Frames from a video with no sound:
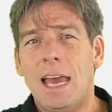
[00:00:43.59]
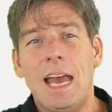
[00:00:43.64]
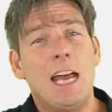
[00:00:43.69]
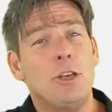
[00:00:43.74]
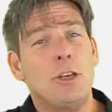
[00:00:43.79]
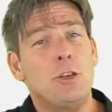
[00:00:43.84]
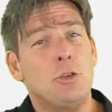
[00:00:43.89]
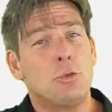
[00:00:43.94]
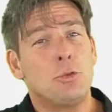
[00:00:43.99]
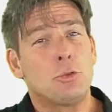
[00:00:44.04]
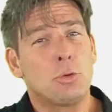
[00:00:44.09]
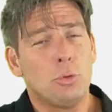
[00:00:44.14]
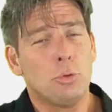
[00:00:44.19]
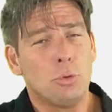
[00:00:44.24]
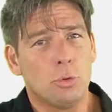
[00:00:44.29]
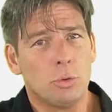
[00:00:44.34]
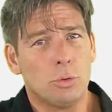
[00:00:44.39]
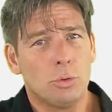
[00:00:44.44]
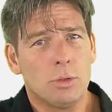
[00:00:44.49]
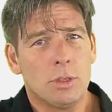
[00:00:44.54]
and new
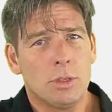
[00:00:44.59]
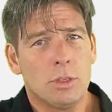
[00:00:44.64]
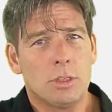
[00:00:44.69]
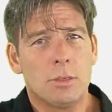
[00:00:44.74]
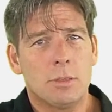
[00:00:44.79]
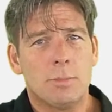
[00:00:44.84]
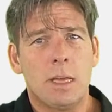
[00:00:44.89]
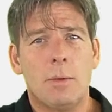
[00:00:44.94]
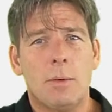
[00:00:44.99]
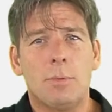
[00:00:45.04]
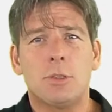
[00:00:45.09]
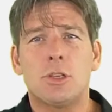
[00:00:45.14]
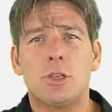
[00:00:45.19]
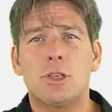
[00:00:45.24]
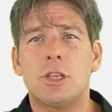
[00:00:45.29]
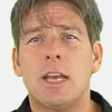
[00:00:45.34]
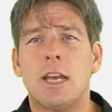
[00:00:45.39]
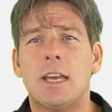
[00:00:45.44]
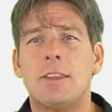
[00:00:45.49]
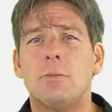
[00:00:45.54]
tools to be able to
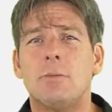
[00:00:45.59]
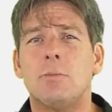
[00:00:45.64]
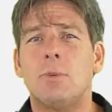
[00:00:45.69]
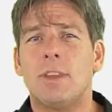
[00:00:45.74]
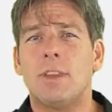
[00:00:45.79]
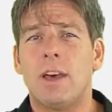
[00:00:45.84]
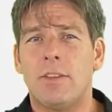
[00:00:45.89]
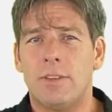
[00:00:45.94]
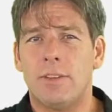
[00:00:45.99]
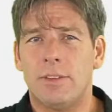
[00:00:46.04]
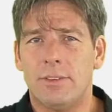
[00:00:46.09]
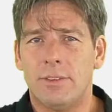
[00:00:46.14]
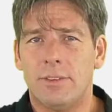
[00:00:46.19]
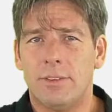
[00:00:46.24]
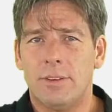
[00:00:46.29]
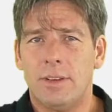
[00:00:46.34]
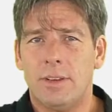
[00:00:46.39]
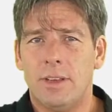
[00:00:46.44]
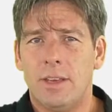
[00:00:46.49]
share them with others.